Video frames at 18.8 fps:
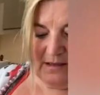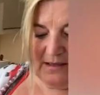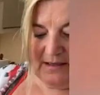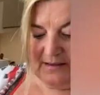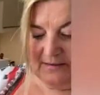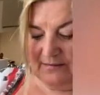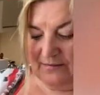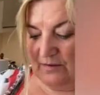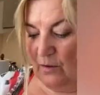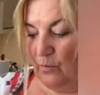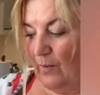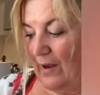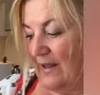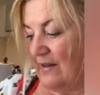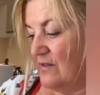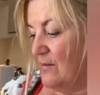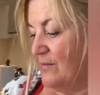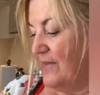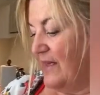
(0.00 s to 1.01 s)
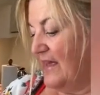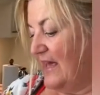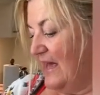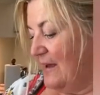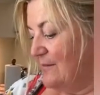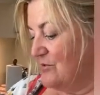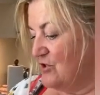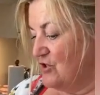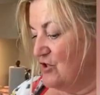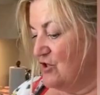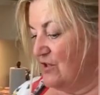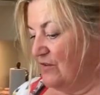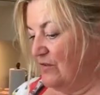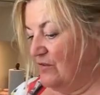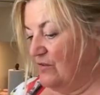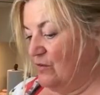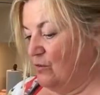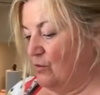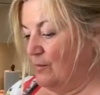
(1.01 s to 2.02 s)
So I weighed them, they came to
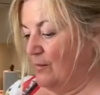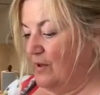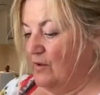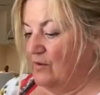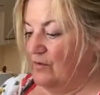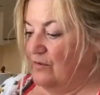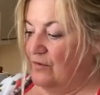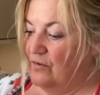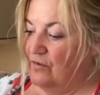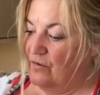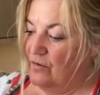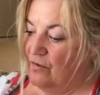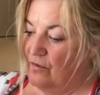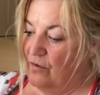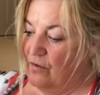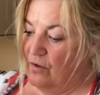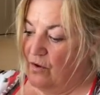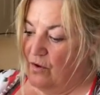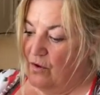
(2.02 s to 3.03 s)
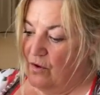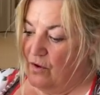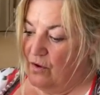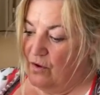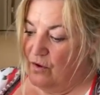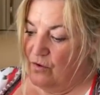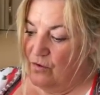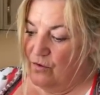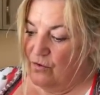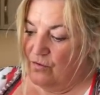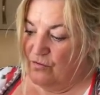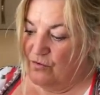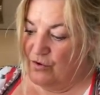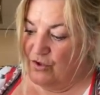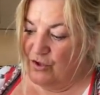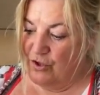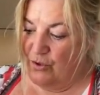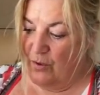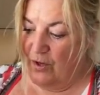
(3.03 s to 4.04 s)
just almost the
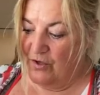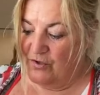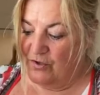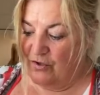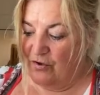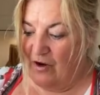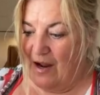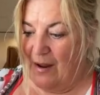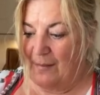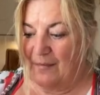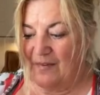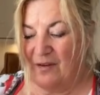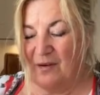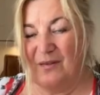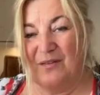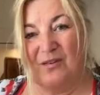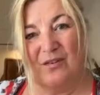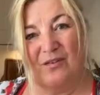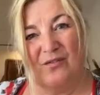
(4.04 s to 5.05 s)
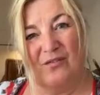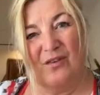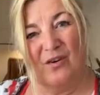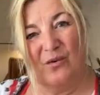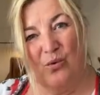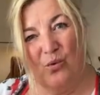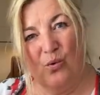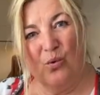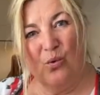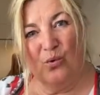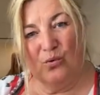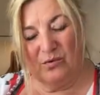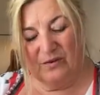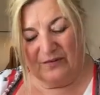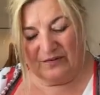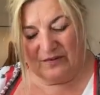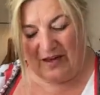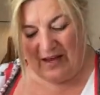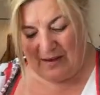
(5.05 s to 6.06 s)
200 grams, so it's sort of all the
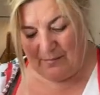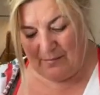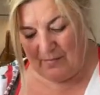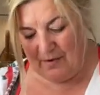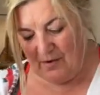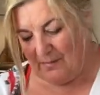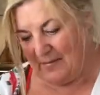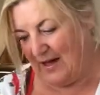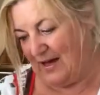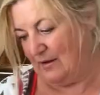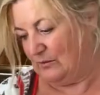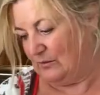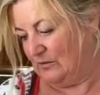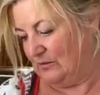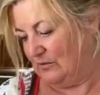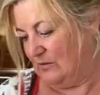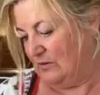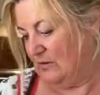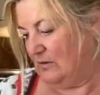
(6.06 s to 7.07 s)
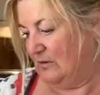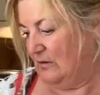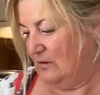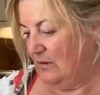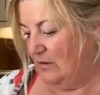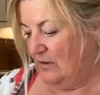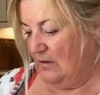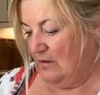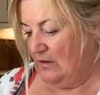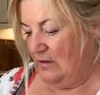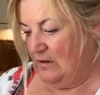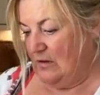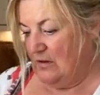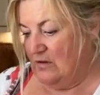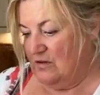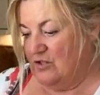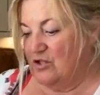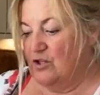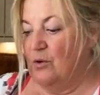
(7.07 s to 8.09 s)
same amount.
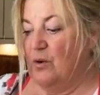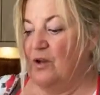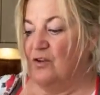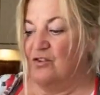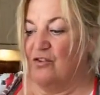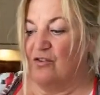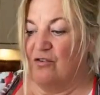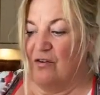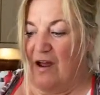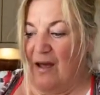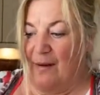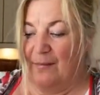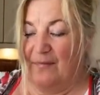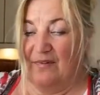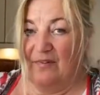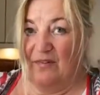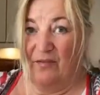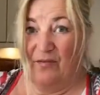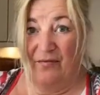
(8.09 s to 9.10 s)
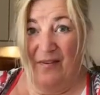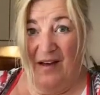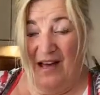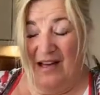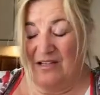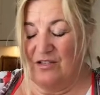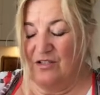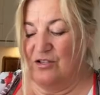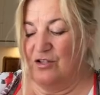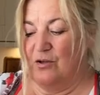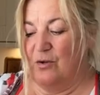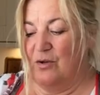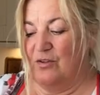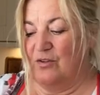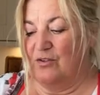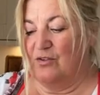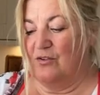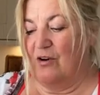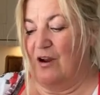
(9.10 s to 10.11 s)
200 grams of fat,
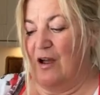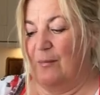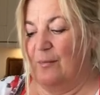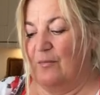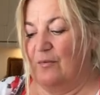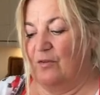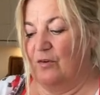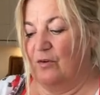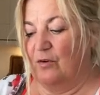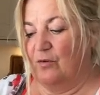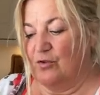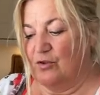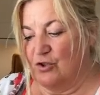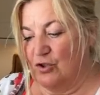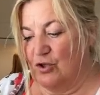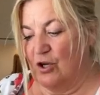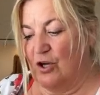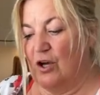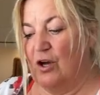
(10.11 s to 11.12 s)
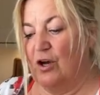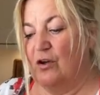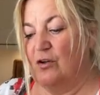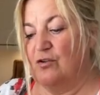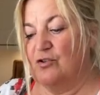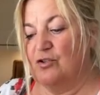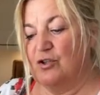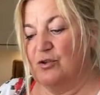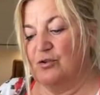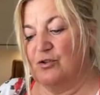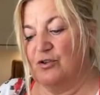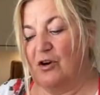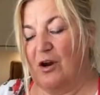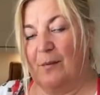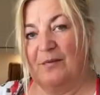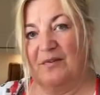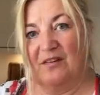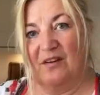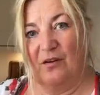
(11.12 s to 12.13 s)
200 grams of sugar, 200 grams of
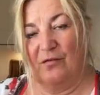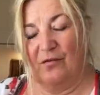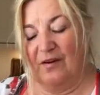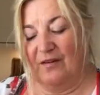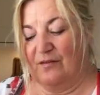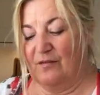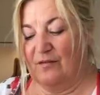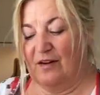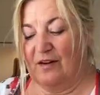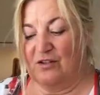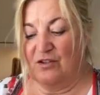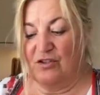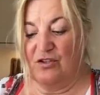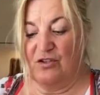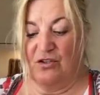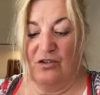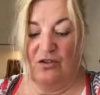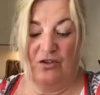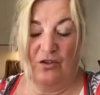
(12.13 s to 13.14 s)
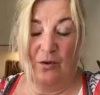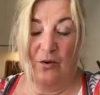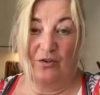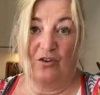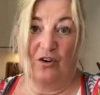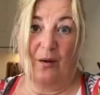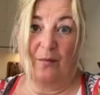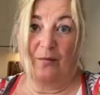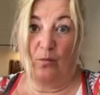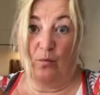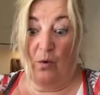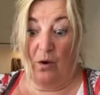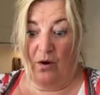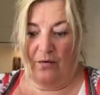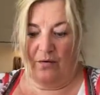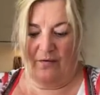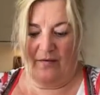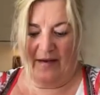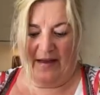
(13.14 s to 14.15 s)
self-raising flour, and 200 grams worth
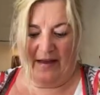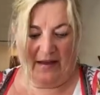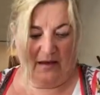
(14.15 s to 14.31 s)
of egg.